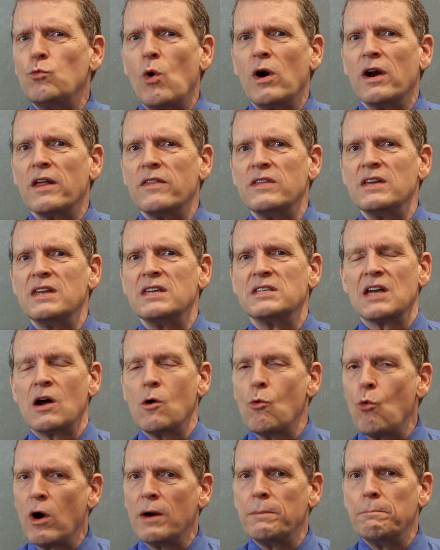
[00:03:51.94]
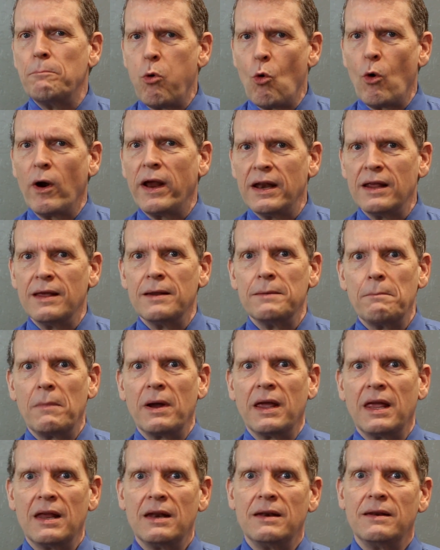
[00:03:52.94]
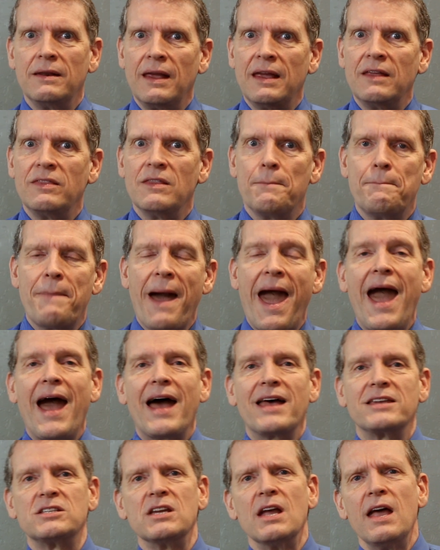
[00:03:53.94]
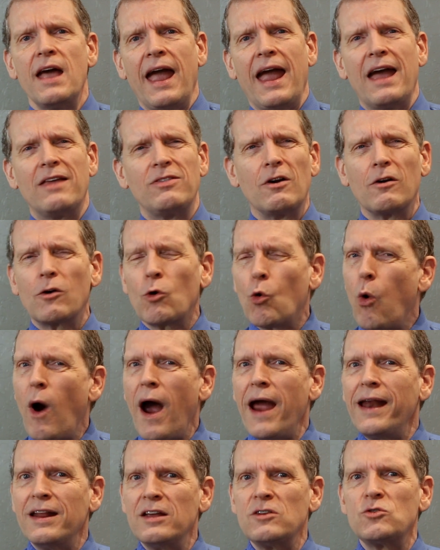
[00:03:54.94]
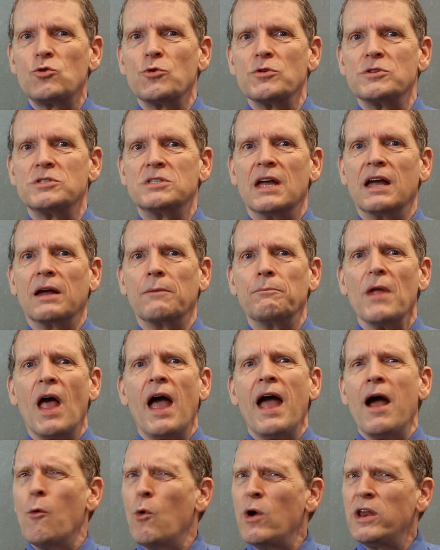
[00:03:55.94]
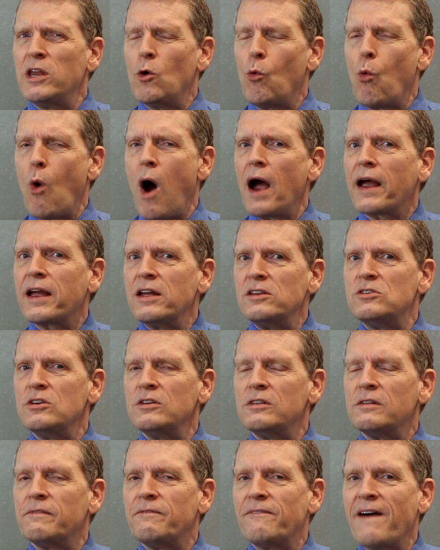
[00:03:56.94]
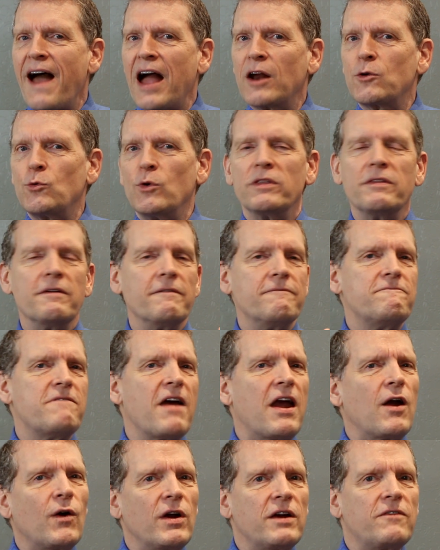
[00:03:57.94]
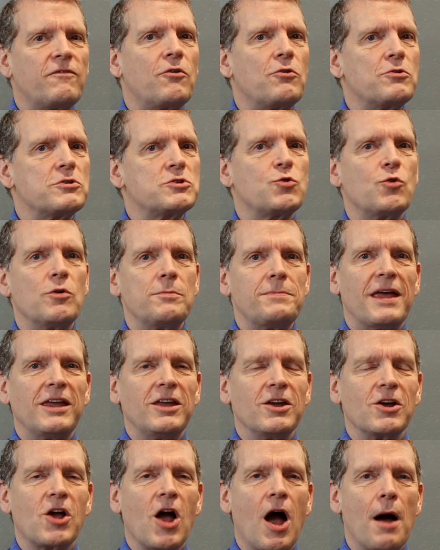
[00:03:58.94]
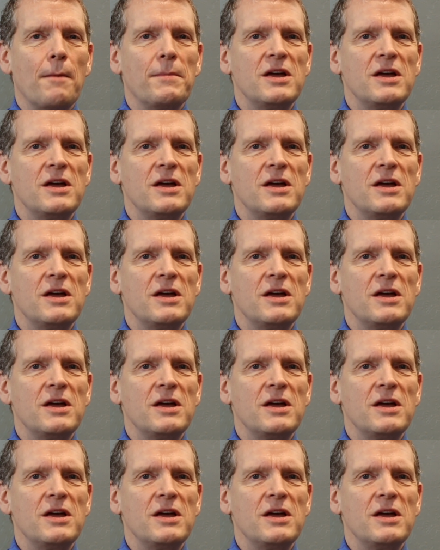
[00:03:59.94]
one of these at one point in the past, and they're quite interesting. When you walk into the factory, the very first room that you come